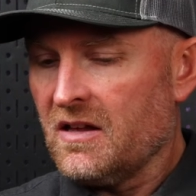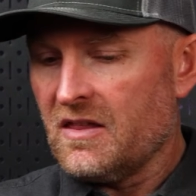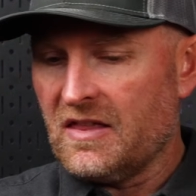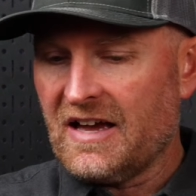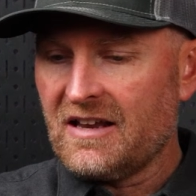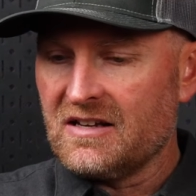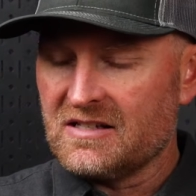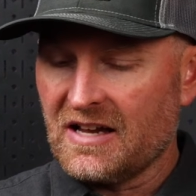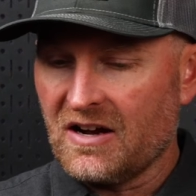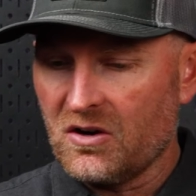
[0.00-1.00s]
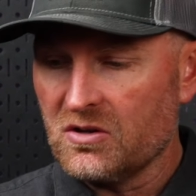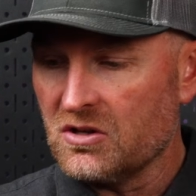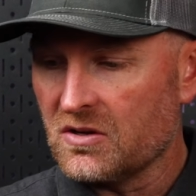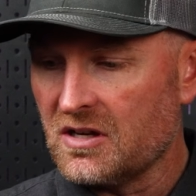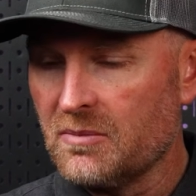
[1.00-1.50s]
That is how
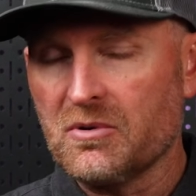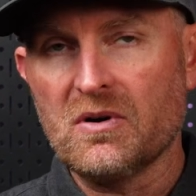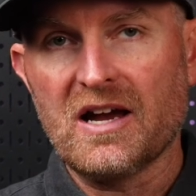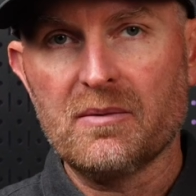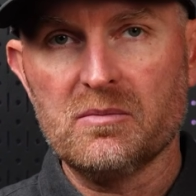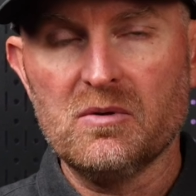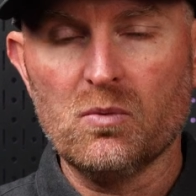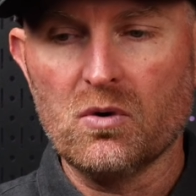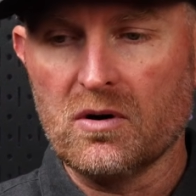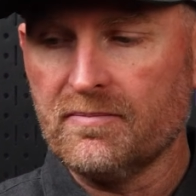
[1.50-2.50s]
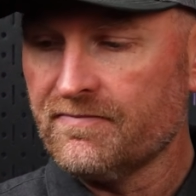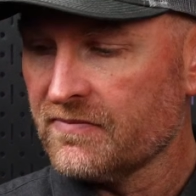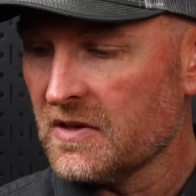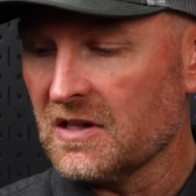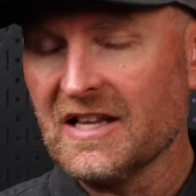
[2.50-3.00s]
you keep your abdomen warm.
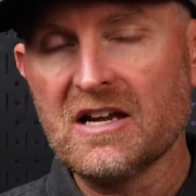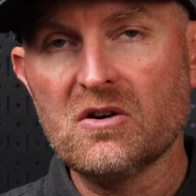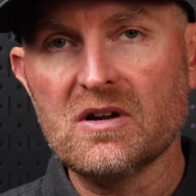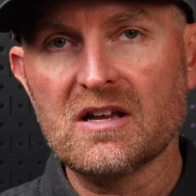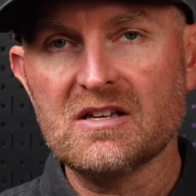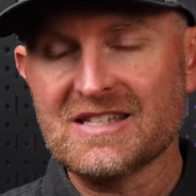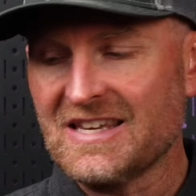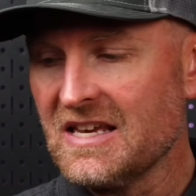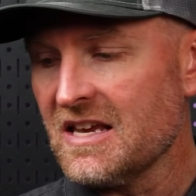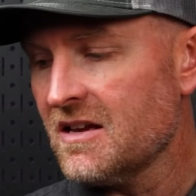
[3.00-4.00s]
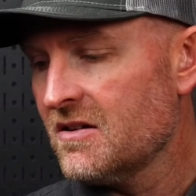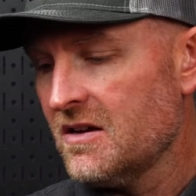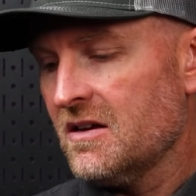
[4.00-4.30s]
Layering is key.